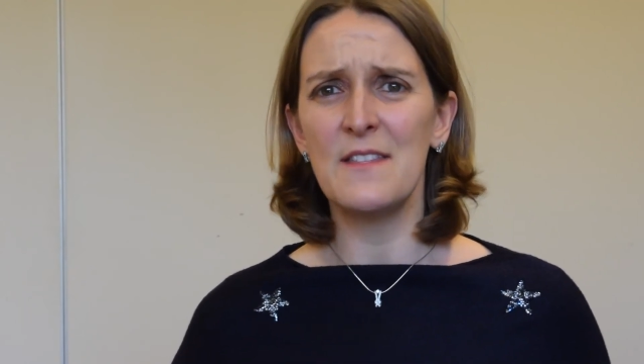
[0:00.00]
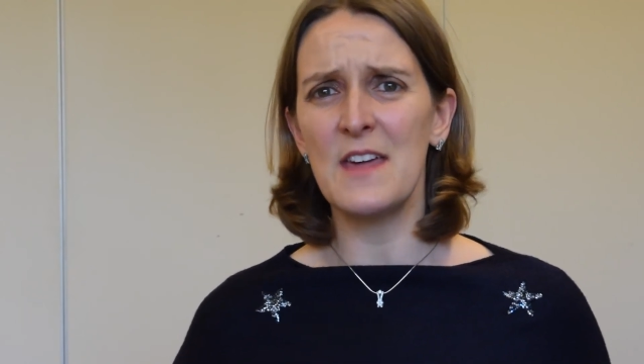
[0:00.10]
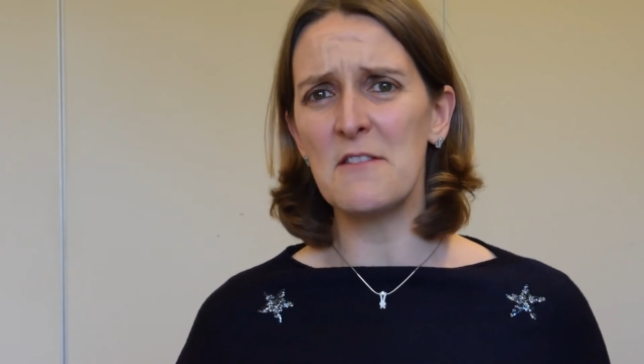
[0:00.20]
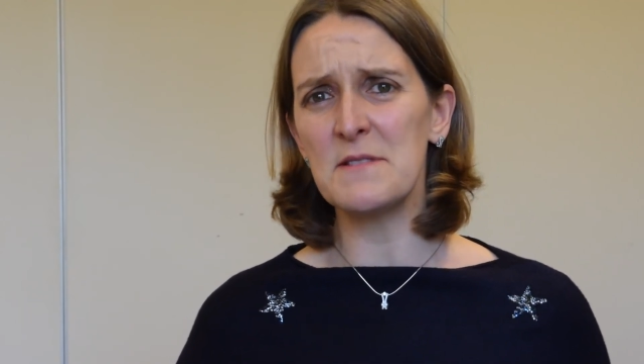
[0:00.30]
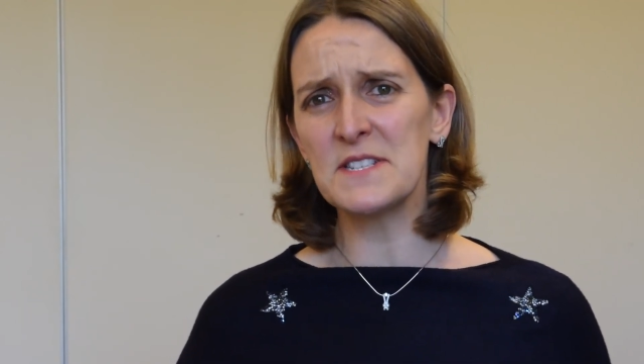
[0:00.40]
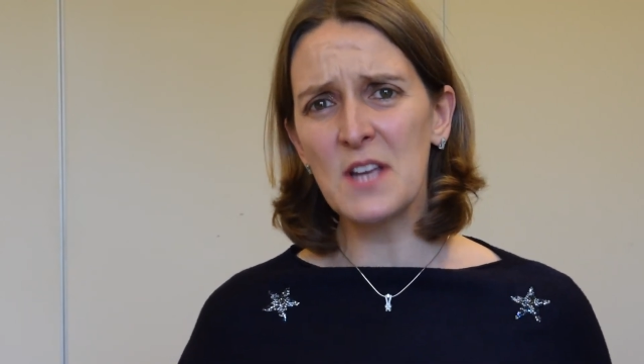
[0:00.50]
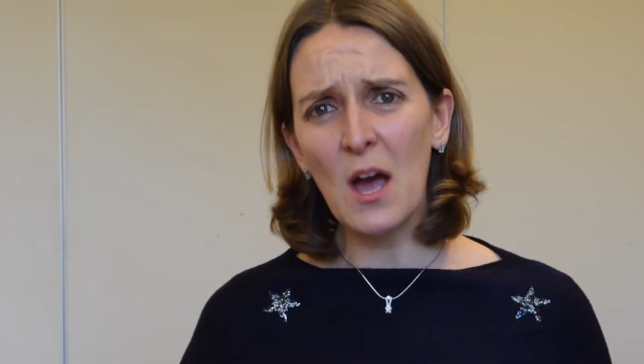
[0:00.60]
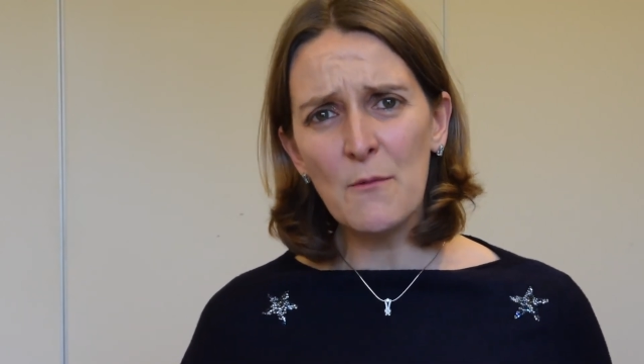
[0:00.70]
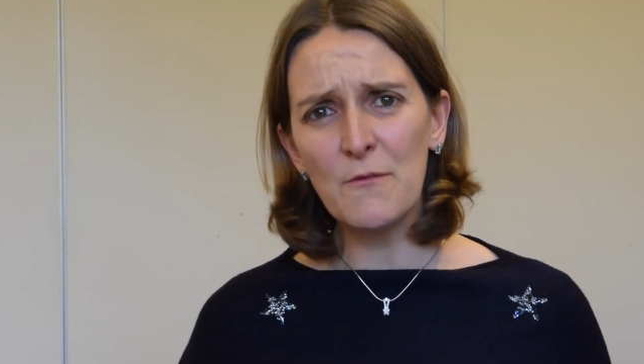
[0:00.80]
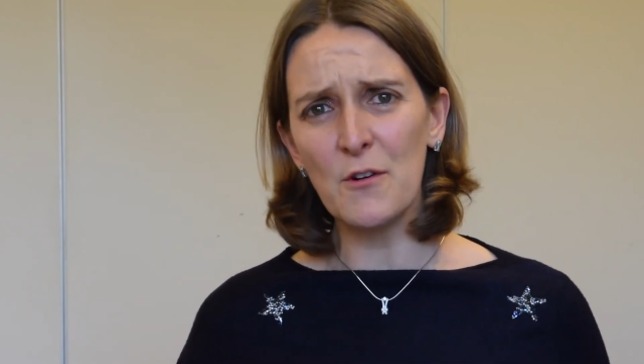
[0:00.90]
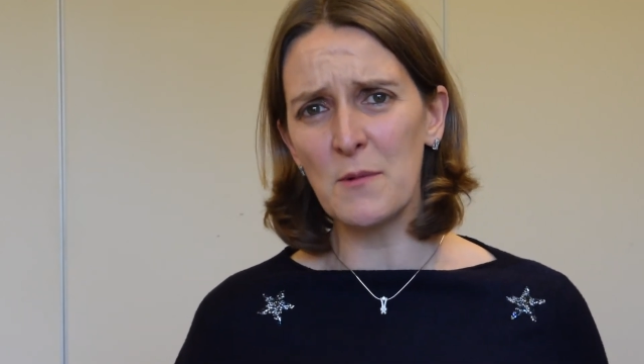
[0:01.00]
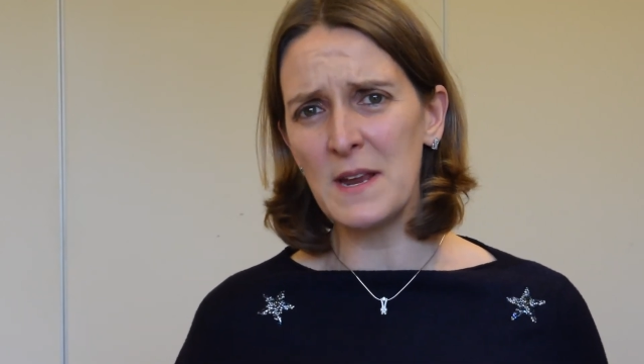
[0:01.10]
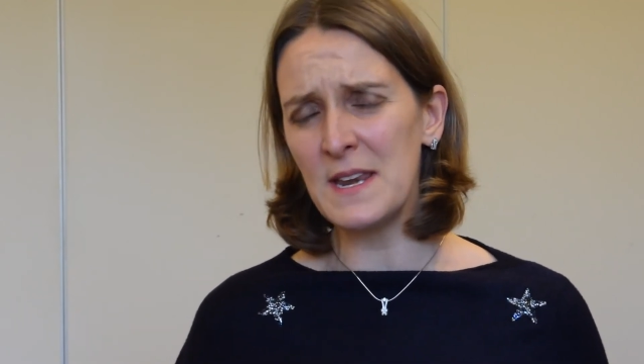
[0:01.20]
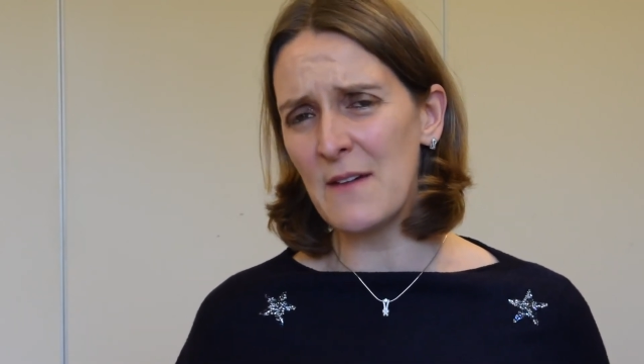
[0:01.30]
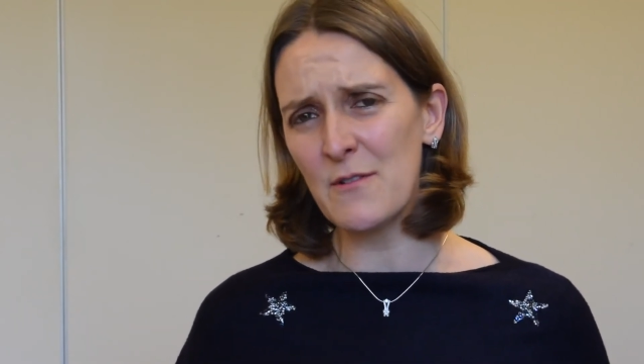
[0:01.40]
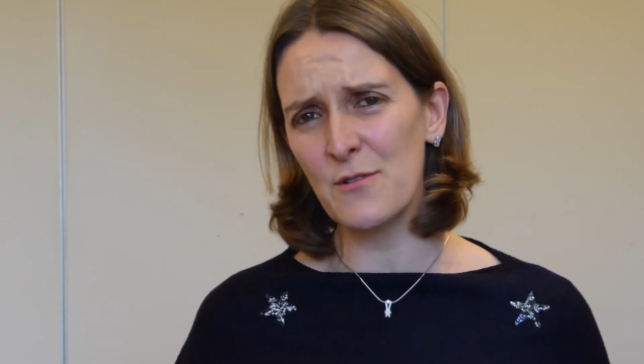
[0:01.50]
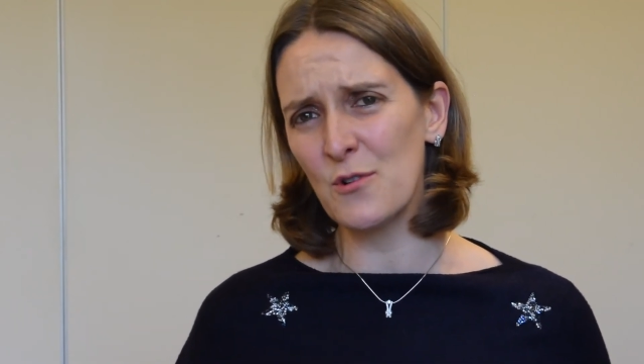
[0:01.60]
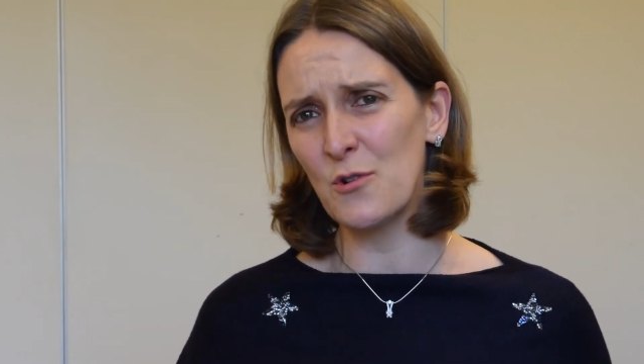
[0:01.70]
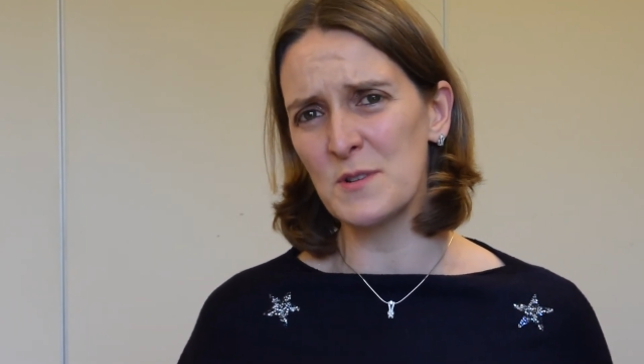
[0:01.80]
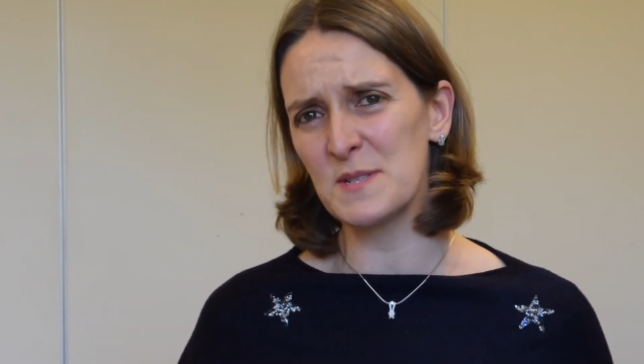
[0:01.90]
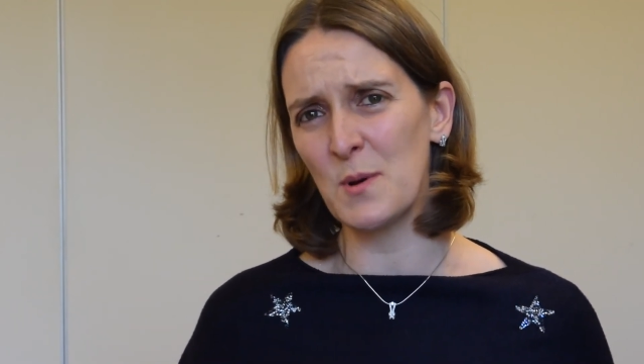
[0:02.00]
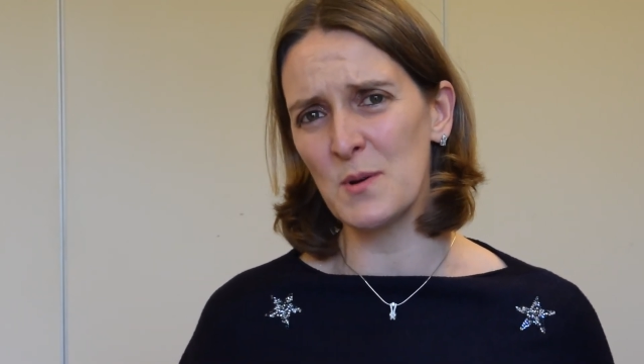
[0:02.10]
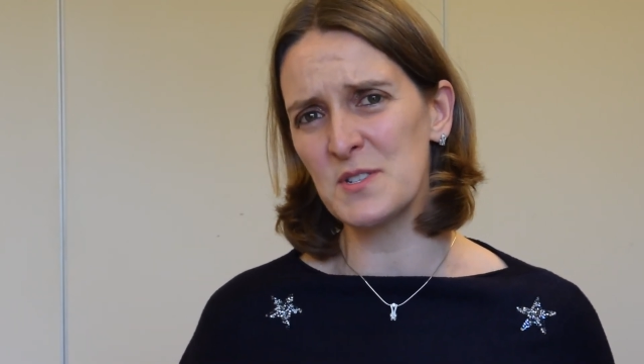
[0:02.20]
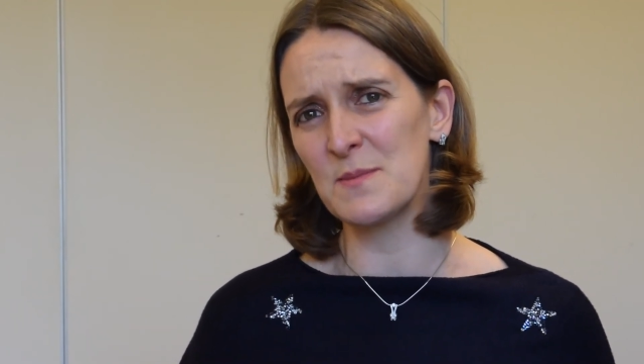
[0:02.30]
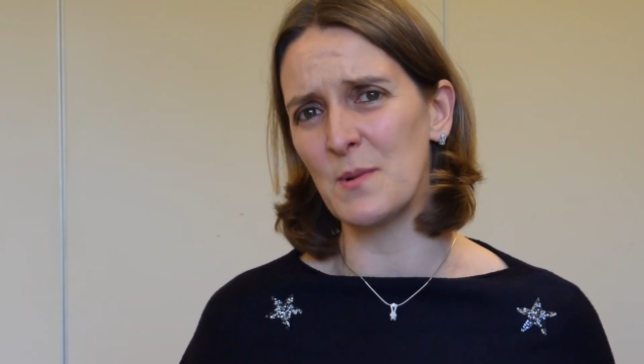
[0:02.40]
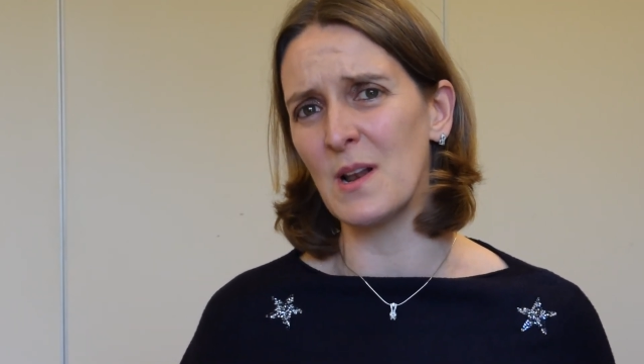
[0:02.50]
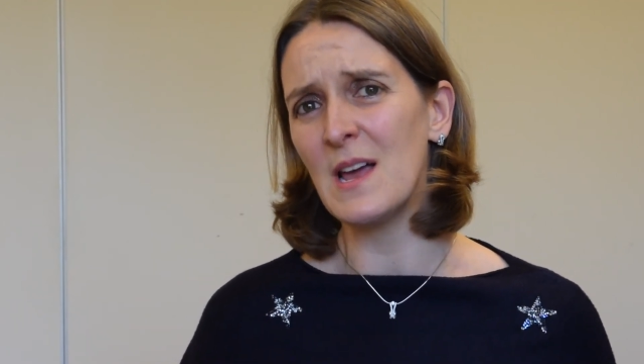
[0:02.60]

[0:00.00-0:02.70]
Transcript: There is comfort we never thought was possible.